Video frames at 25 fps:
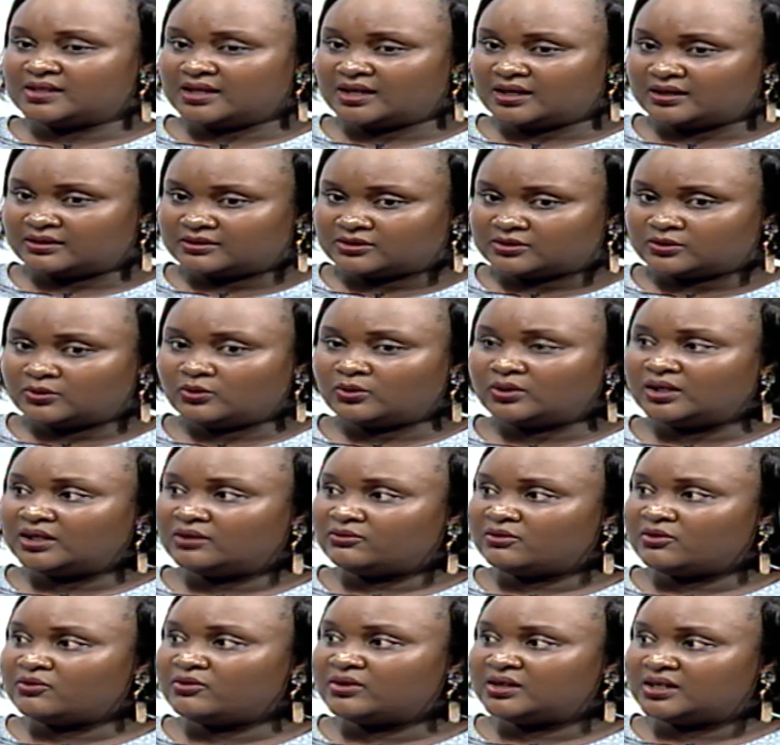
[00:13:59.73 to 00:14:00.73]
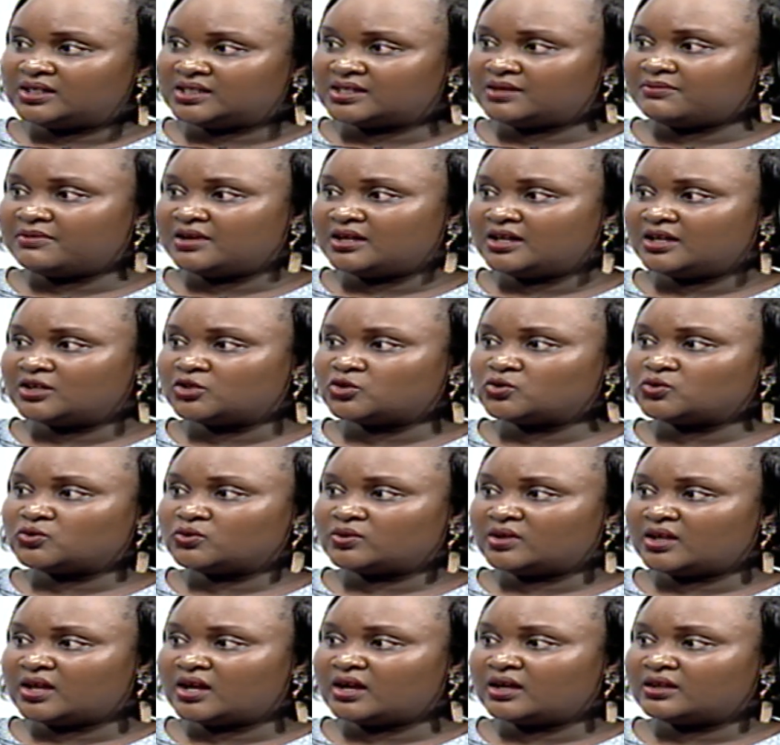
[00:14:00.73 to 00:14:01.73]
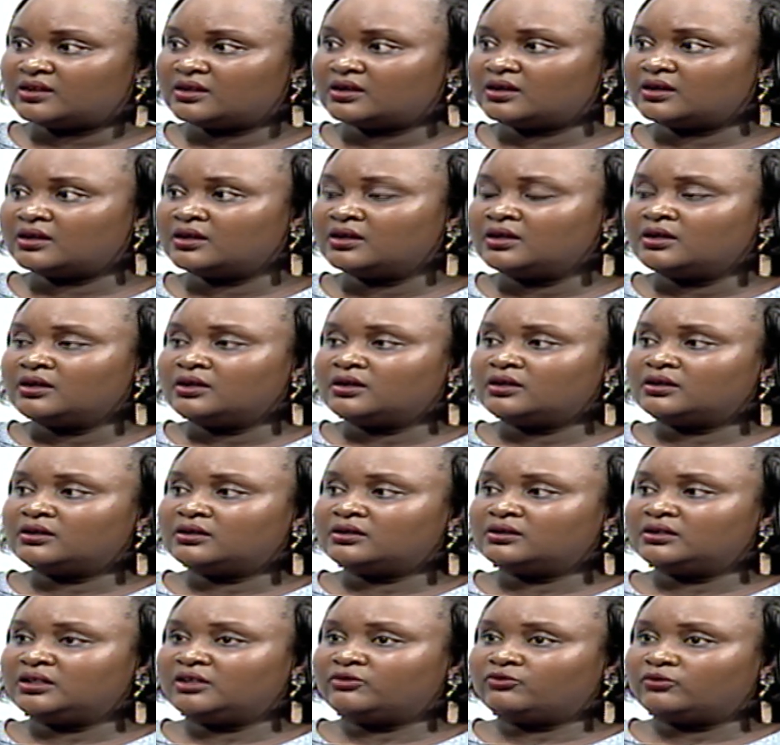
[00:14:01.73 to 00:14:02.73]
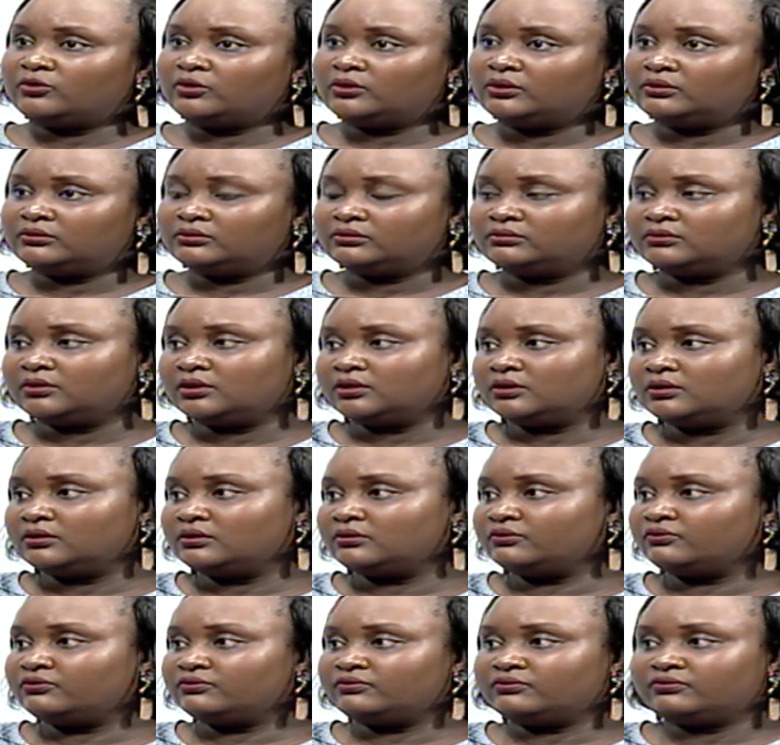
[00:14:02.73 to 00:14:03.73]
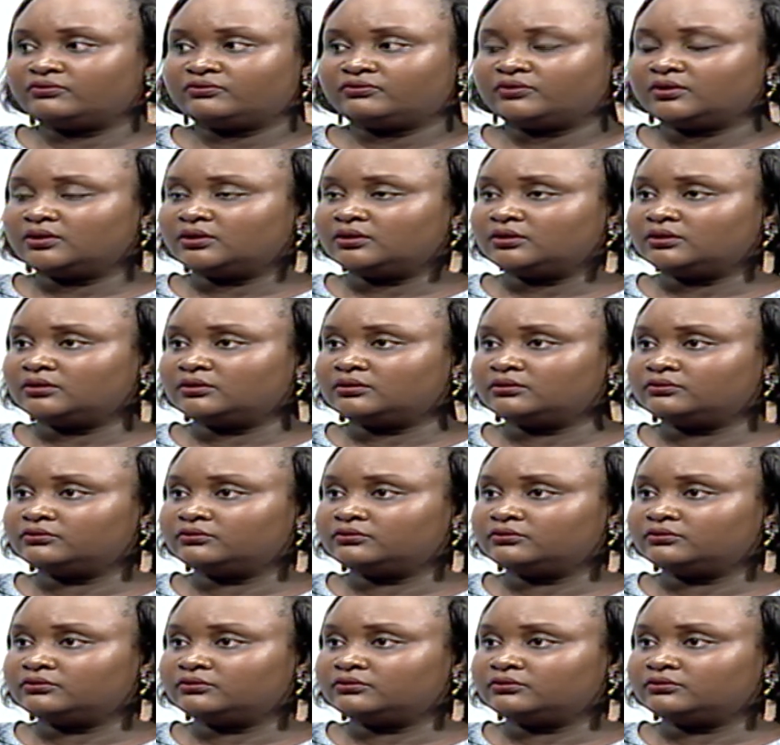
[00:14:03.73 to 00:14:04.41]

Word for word: Then slowly we will disseminate through the other uh, level of uh,